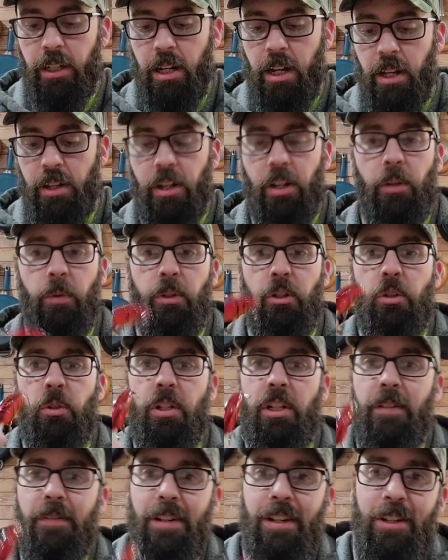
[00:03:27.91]
Another
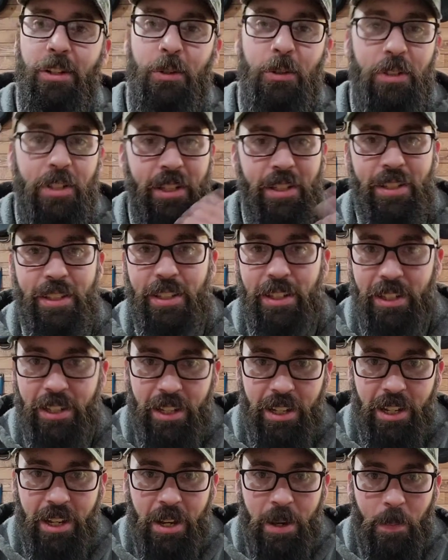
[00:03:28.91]
retrieve I use is the
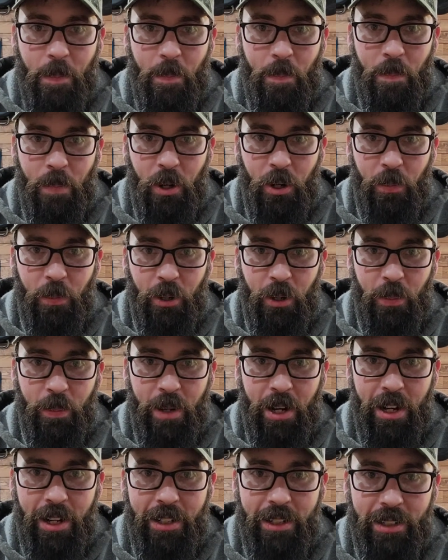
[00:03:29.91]
burn
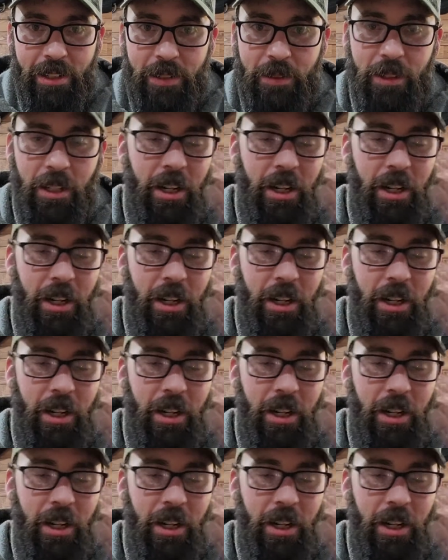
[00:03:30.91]
pause.